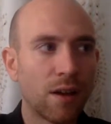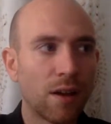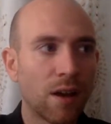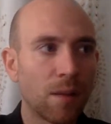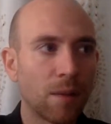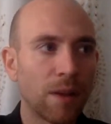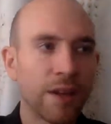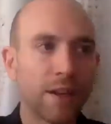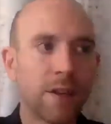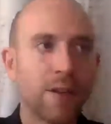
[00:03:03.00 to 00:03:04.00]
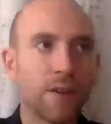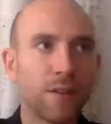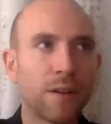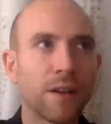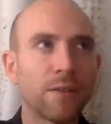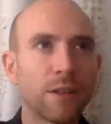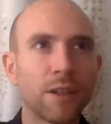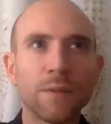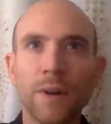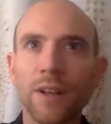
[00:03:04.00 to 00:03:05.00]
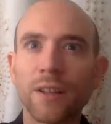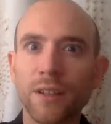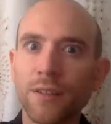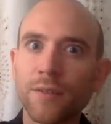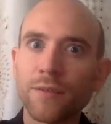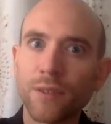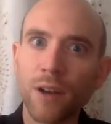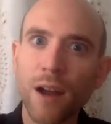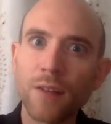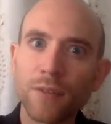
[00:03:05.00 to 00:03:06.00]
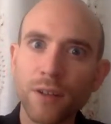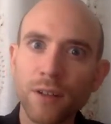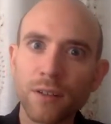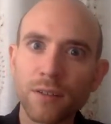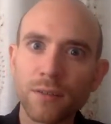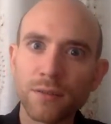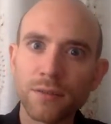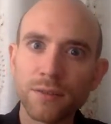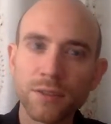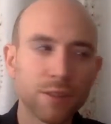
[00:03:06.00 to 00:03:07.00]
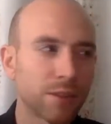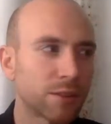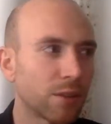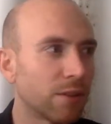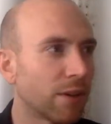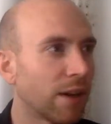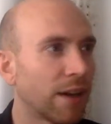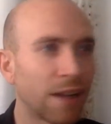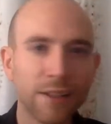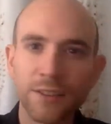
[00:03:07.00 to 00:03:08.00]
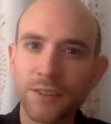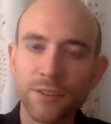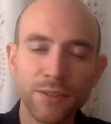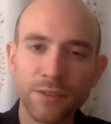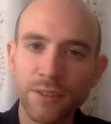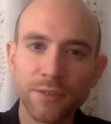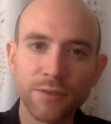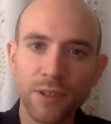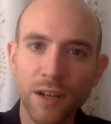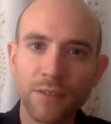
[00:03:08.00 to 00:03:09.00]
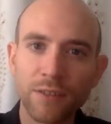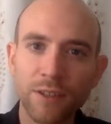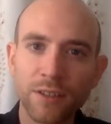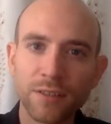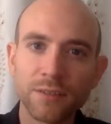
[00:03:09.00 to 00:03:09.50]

I'm like, you know what, I really want to live forever. It's just so great, I could just do this forever.